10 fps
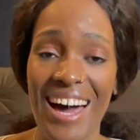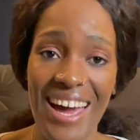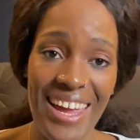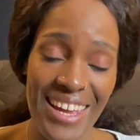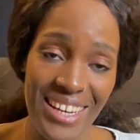
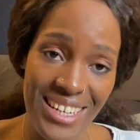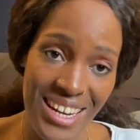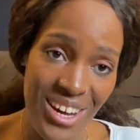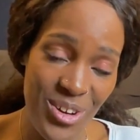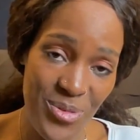I
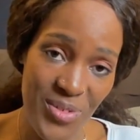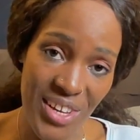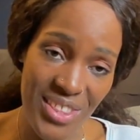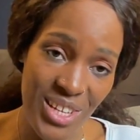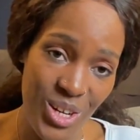love
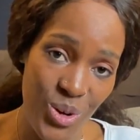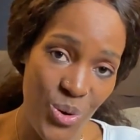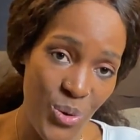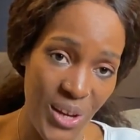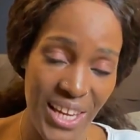the
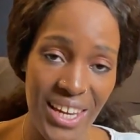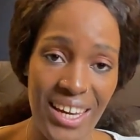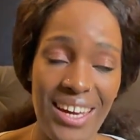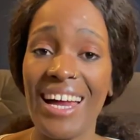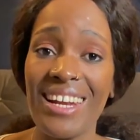law
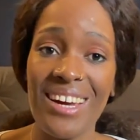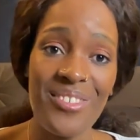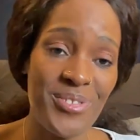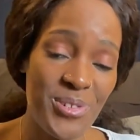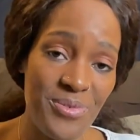here. I
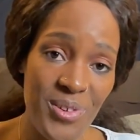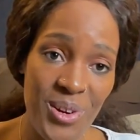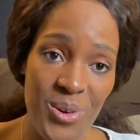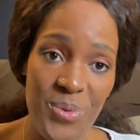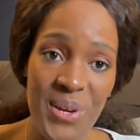love to
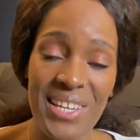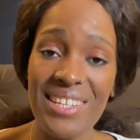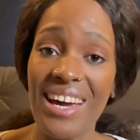follow it.